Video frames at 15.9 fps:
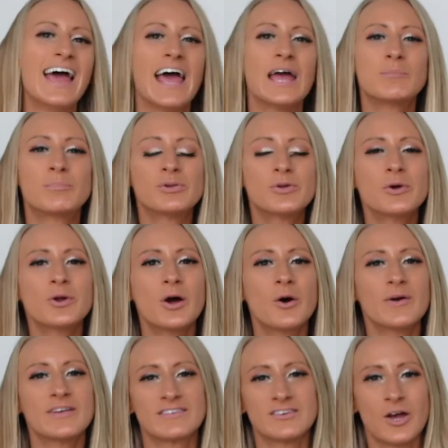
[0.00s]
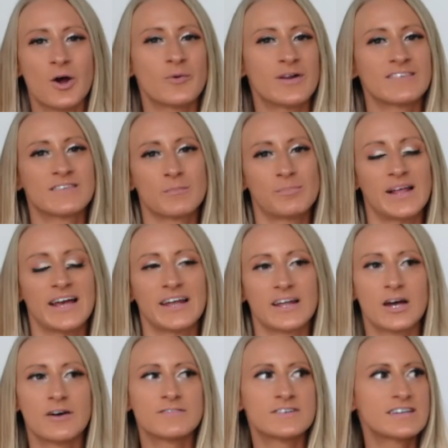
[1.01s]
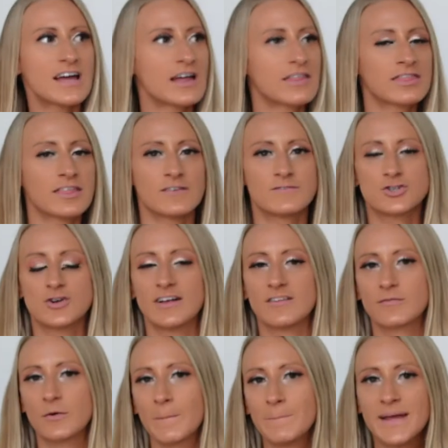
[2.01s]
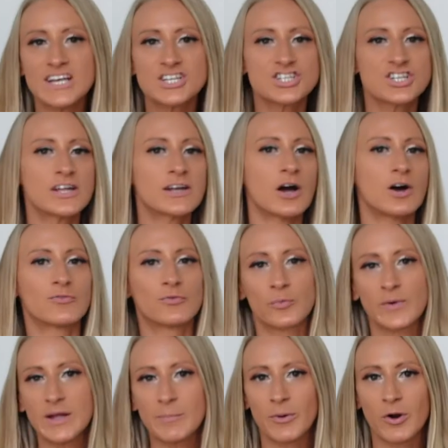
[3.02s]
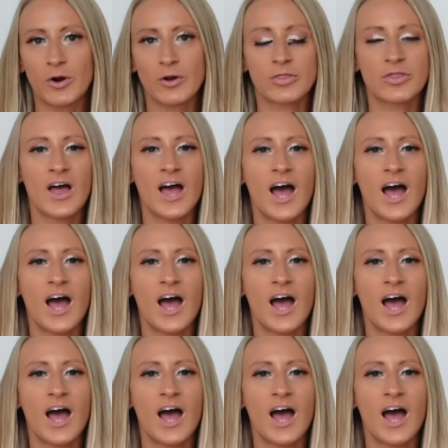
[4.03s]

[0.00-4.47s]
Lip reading: And Pluto is known as the planet of death, of transformation, of rebirth,